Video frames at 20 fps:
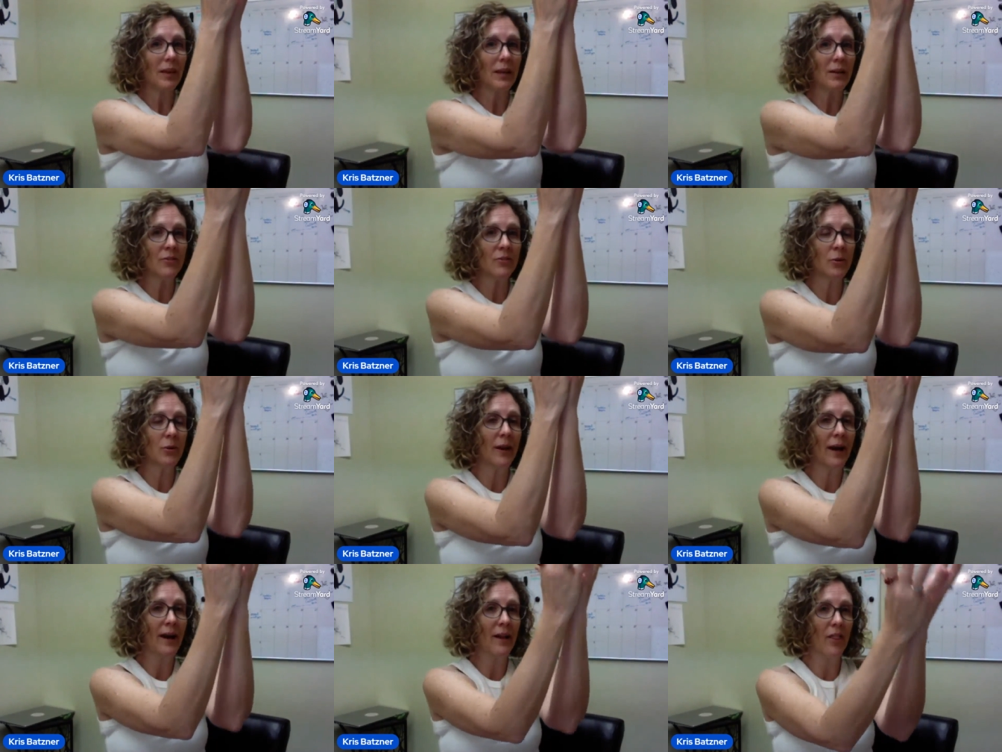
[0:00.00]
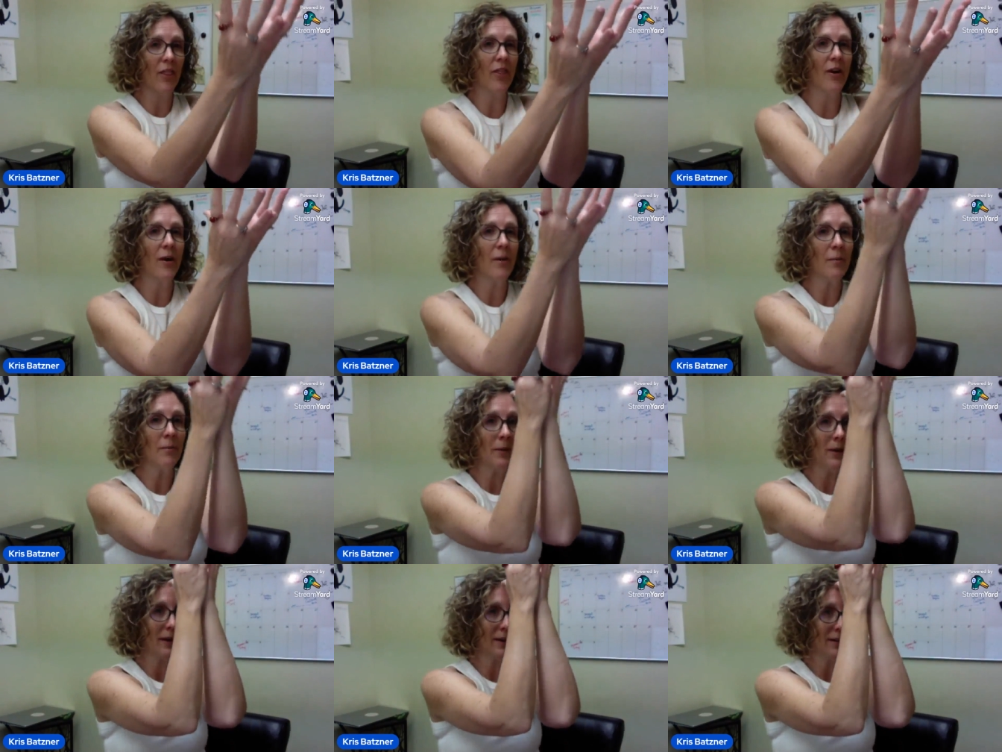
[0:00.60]
And so that
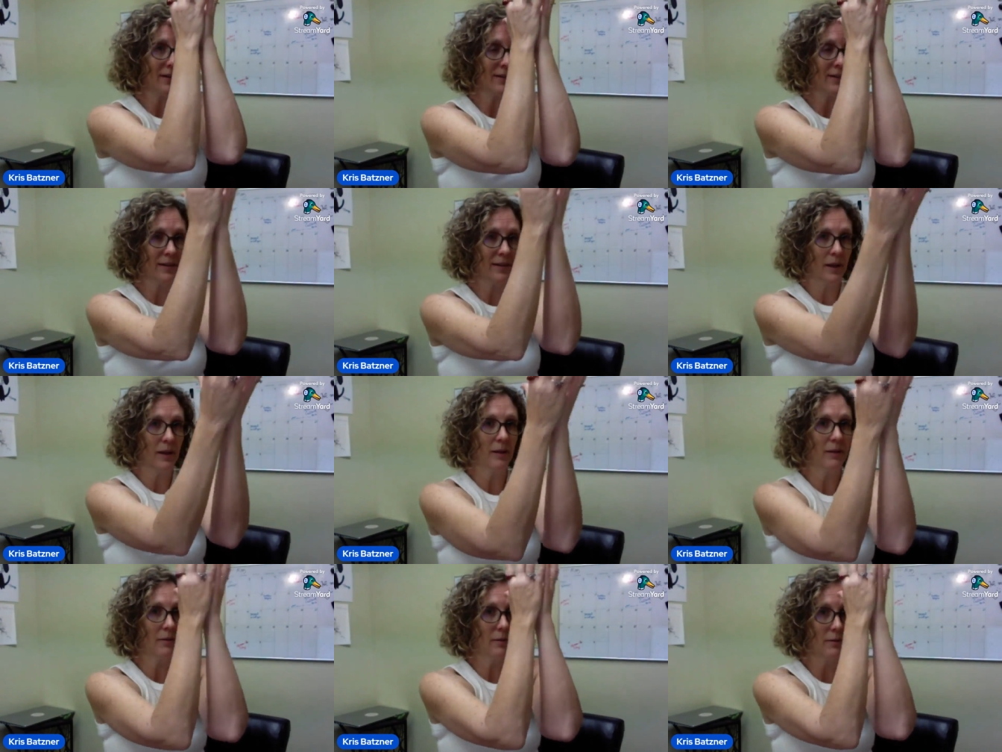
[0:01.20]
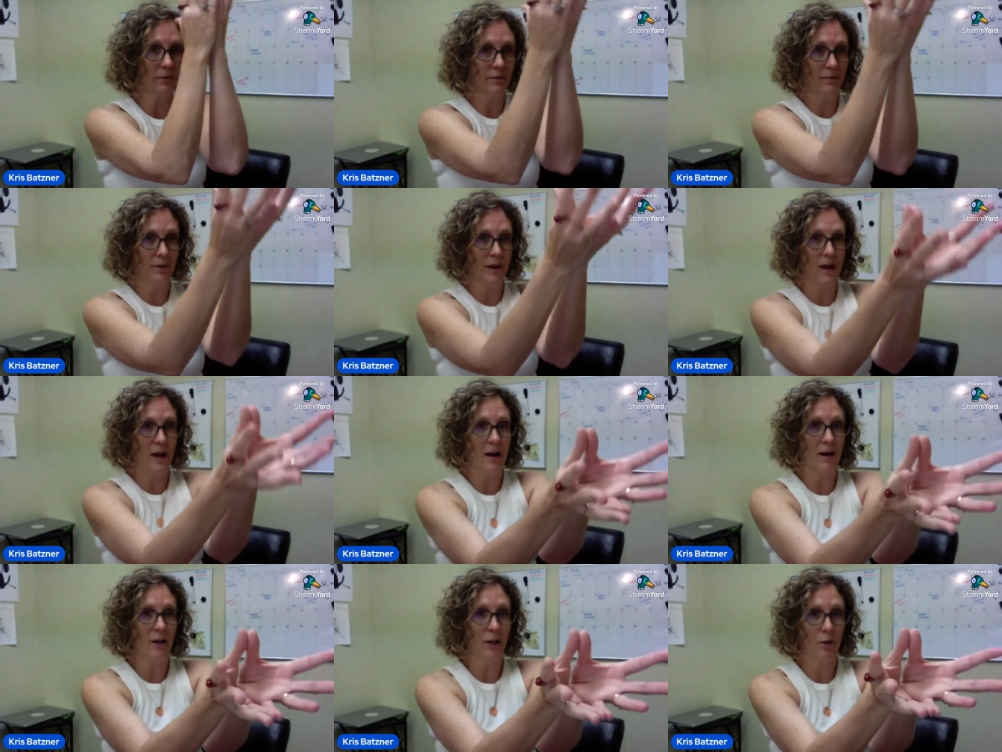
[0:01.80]
thumb is the
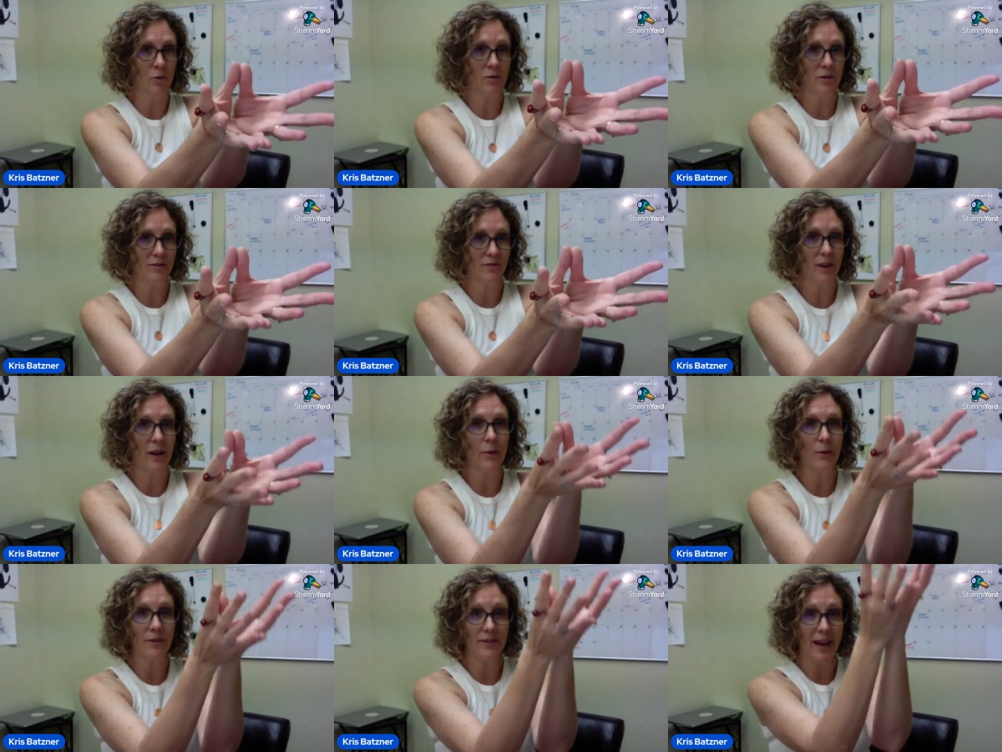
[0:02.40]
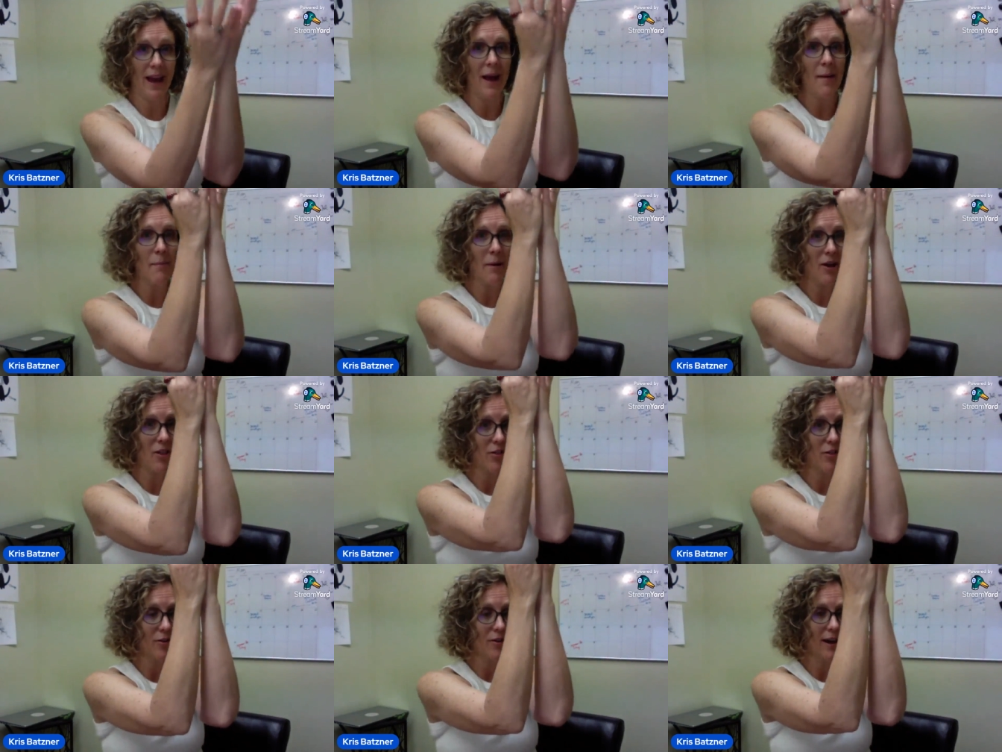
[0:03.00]
uh, lotus flowers at
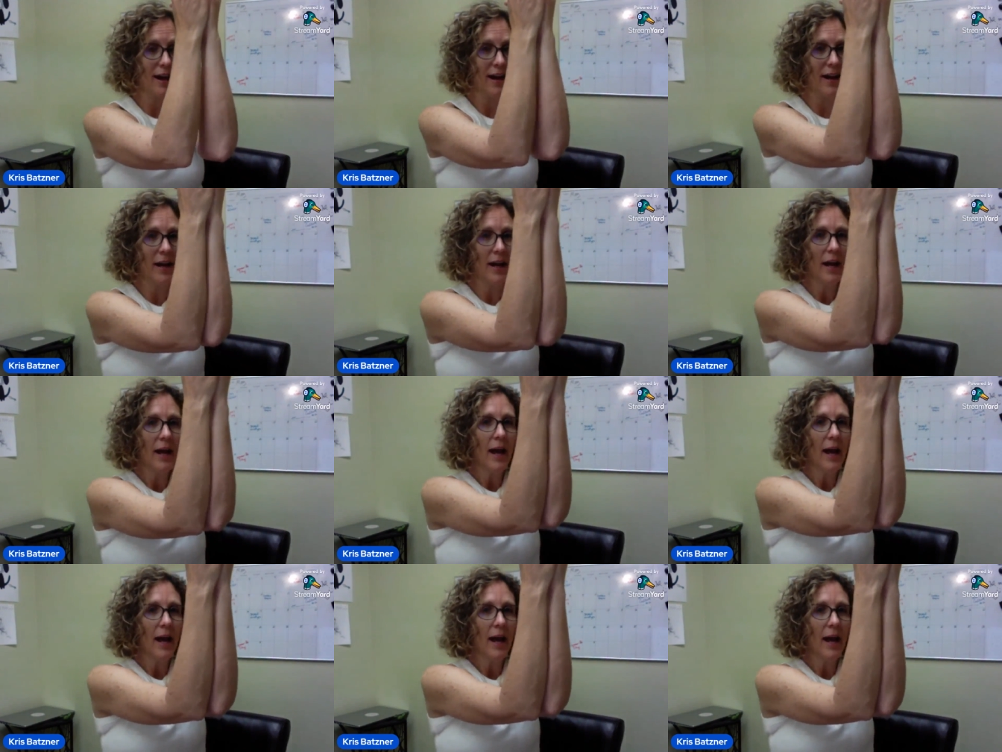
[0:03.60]
my third eye,